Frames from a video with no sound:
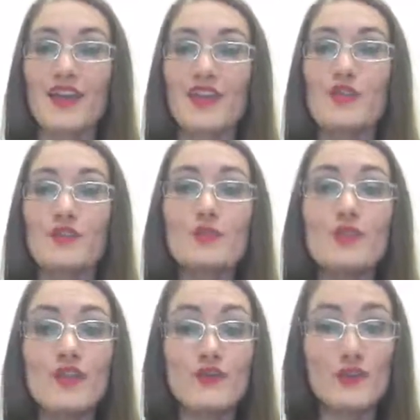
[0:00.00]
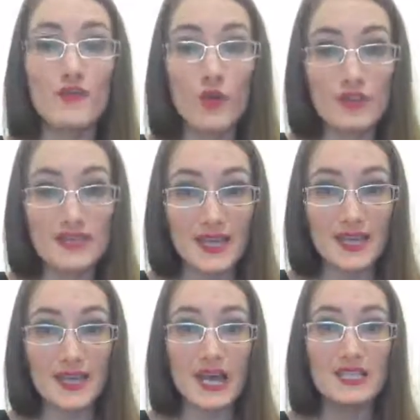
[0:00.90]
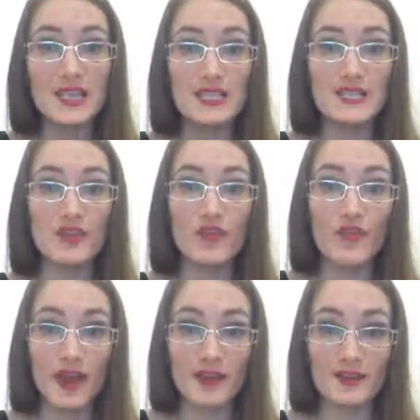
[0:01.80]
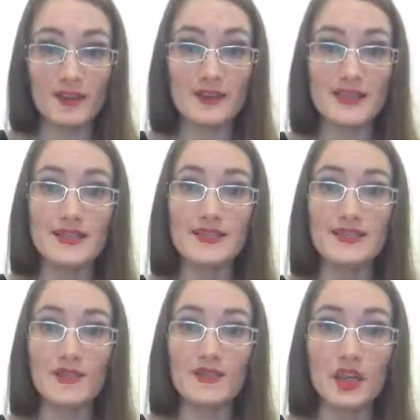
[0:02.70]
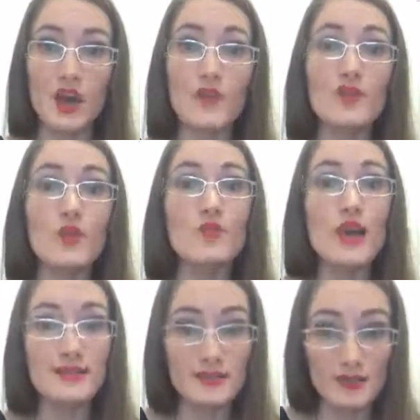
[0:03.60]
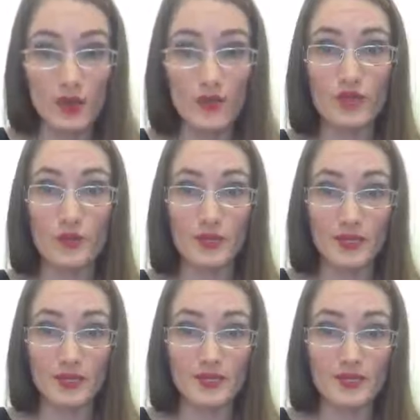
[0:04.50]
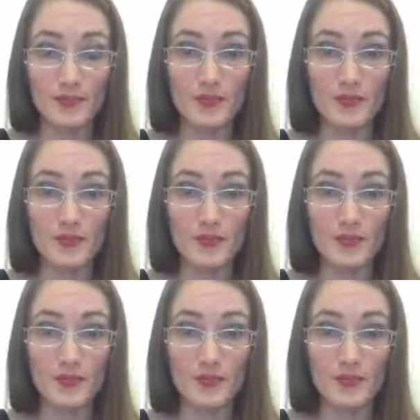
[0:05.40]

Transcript: the removal of the foreskin doesn't affect the sensitivity of the rest of their penis.